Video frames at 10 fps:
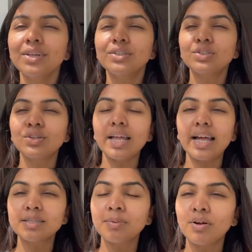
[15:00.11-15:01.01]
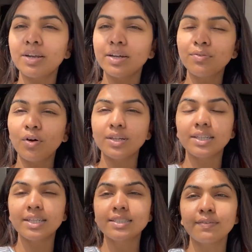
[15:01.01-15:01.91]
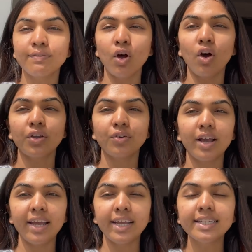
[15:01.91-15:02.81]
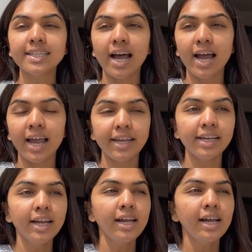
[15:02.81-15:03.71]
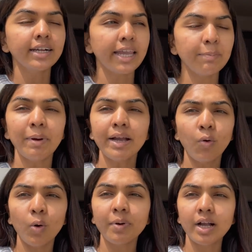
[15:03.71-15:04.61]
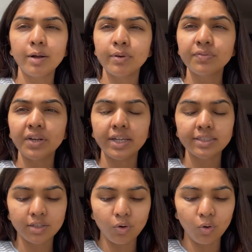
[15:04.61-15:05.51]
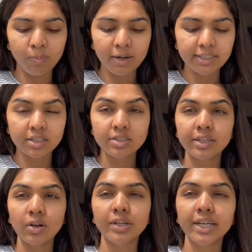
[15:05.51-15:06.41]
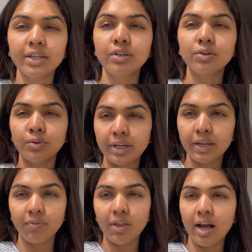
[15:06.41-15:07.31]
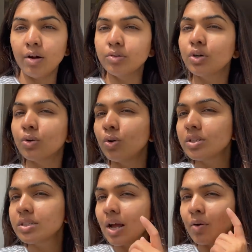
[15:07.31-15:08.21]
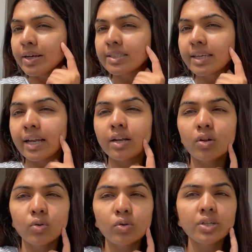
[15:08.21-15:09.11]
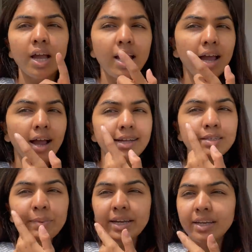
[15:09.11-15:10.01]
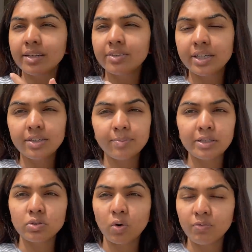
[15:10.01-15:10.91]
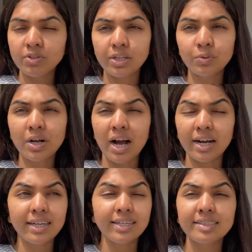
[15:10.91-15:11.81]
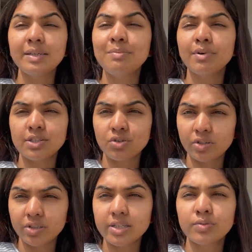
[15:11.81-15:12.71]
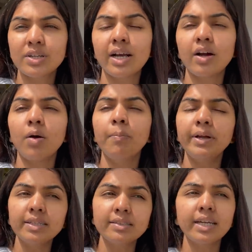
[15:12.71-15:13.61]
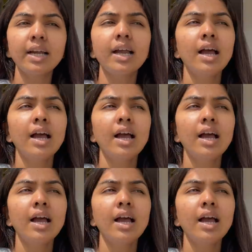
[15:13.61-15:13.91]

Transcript: So that's about it for this vlog, you guys. I came back home a couple of days ago, but I just did not get to give the outro. This is how my skin looks. It's a maintenance treatment, so obviously you can't like see much results. It was like a basic,